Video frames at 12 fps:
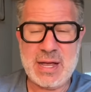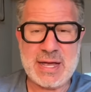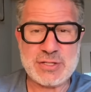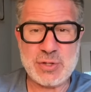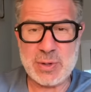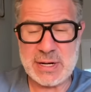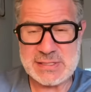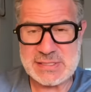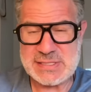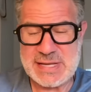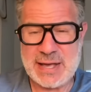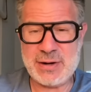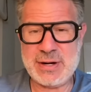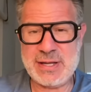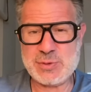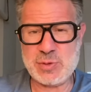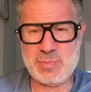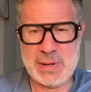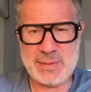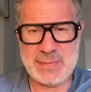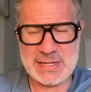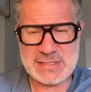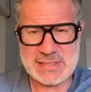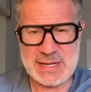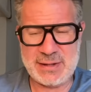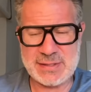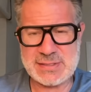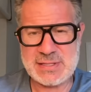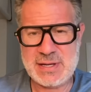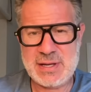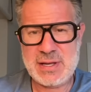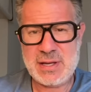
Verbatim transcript: I do it on Saturdays with Ben Meiselas,